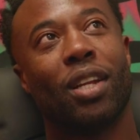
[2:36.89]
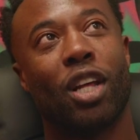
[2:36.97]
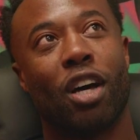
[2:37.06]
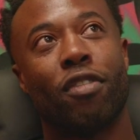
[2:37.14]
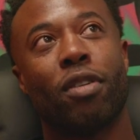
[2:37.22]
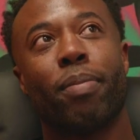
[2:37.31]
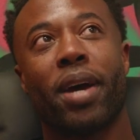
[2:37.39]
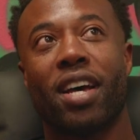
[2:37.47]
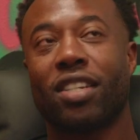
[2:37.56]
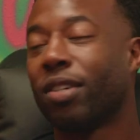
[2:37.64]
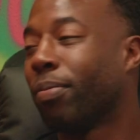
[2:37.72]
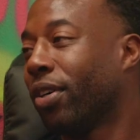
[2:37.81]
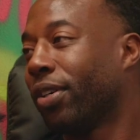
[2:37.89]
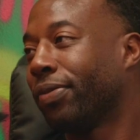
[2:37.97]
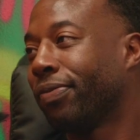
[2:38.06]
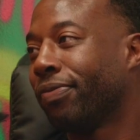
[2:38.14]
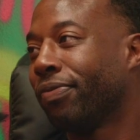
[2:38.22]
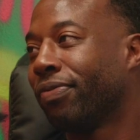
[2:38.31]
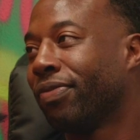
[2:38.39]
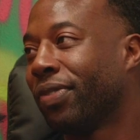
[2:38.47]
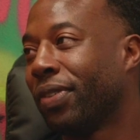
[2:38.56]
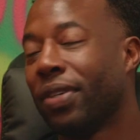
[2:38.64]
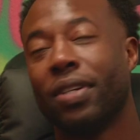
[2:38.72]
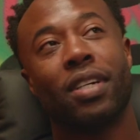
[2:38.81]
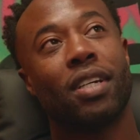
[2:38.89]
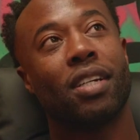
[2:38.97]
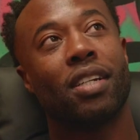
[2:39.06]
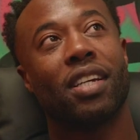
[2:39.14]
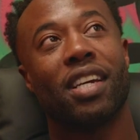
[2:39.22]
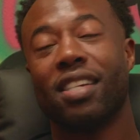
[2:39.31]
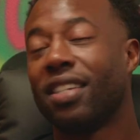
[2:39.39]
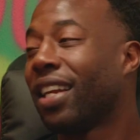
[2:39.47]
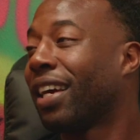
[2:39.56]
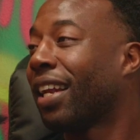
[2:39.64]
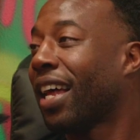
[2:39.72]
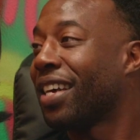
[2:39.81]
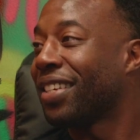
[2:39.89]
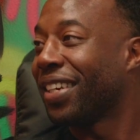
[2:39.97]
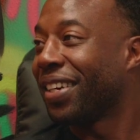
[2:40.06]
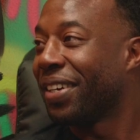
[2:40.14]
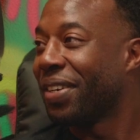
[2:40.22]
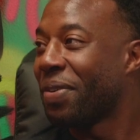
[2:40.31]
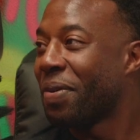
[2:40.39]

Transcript: Love and Basketball. Mm-hmm. Is it a classic?